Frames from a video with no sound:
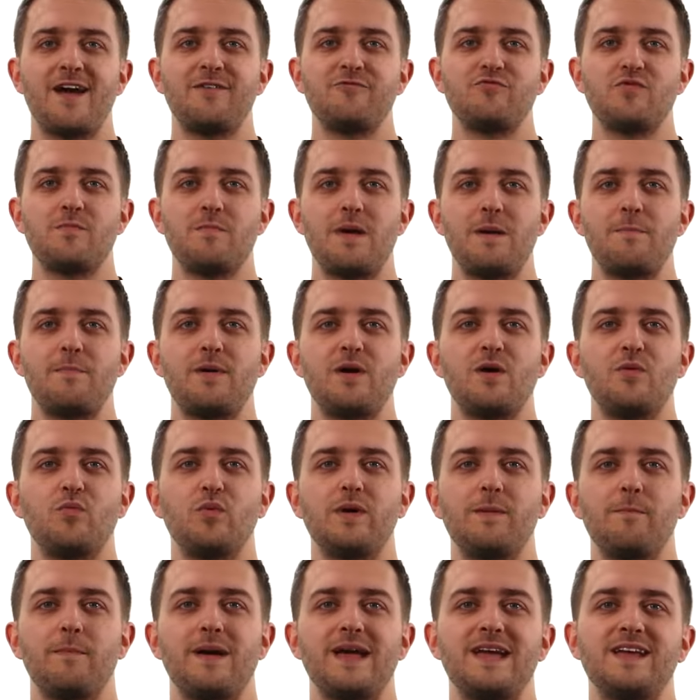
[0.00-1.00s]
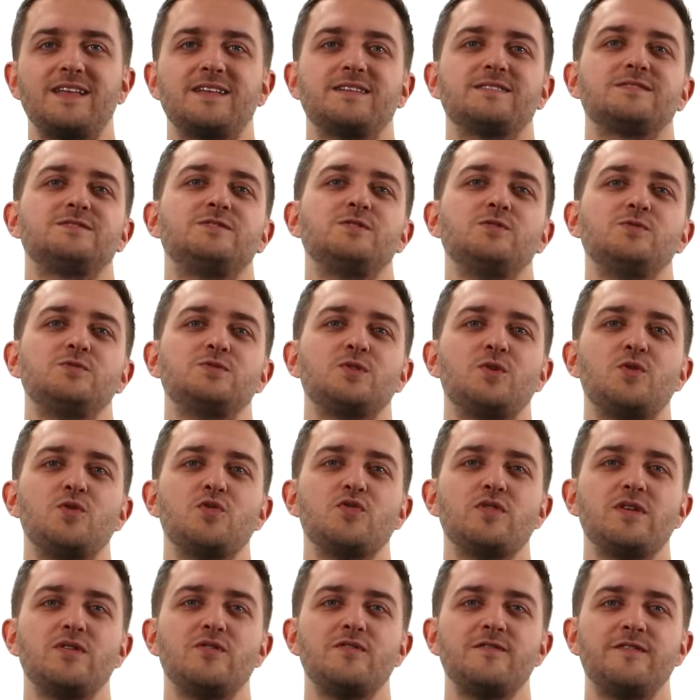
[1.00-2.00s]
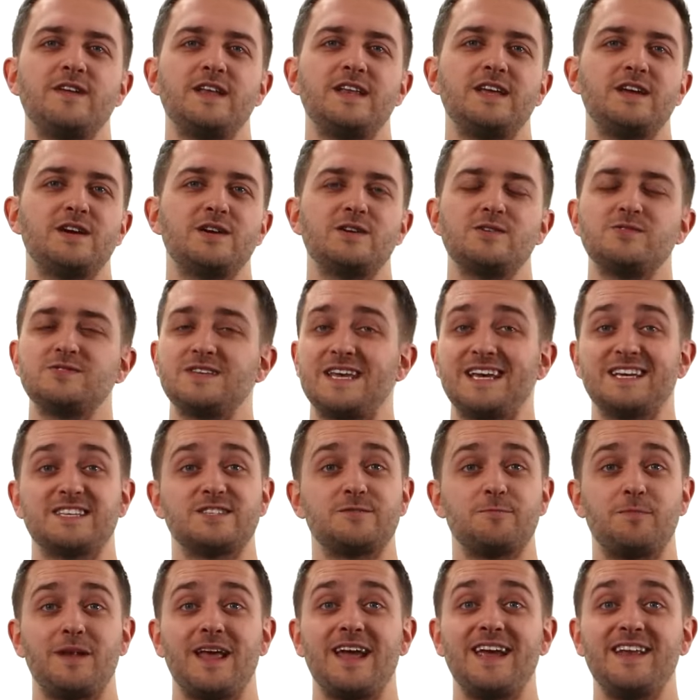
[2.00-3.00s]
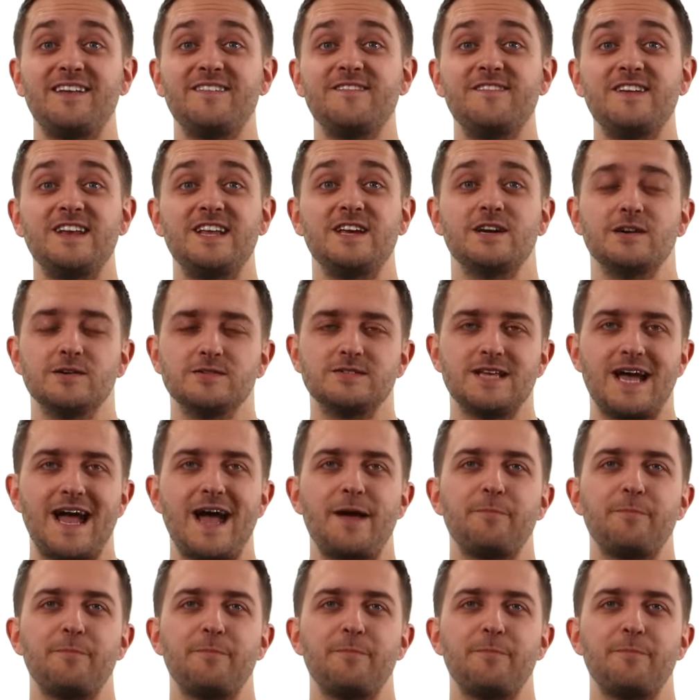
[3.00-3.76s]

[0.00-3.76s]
And remember, we make tutorial videos, explainer videos,